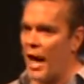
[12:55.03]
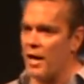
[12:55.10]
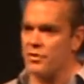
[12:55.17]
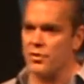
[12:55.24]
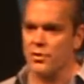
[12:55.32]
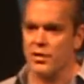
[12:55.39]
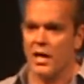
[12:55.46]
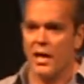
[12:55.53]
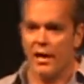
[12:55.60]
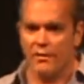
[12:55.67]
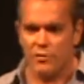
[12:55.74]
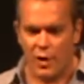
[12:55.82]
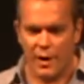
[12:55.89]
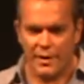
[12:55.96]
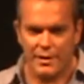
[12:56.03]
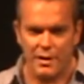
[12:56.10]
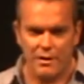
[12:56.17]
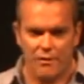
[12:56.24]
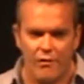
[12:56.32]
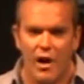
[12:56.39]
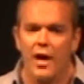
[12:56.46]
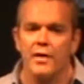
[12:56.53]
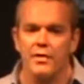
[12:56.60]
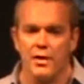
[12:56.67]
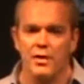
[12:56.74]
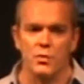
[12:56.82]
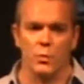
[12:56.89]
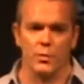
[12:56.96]
Pastors have tried to define
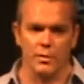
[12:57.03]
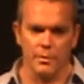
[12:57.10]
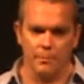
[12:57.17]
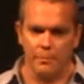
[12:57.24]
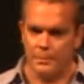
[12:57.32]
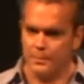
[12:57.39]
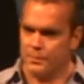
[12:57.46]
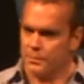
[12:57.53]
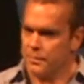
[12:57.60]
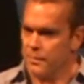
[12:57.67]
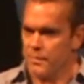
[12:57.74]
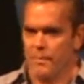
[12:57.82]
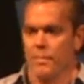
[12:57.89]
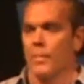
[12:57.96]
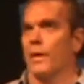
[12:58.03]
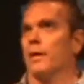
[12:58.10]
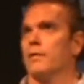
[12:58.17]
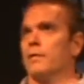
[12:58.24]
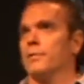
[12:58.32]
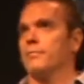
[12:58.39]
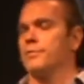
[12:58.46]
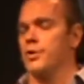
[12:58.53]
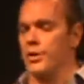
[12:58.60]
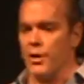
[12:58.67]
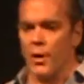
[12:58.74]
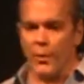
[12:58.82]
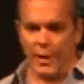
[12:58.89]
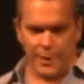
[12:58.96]
this word
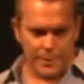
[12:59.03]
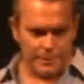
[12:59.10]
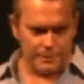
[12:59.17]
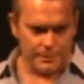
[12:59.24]
to know it.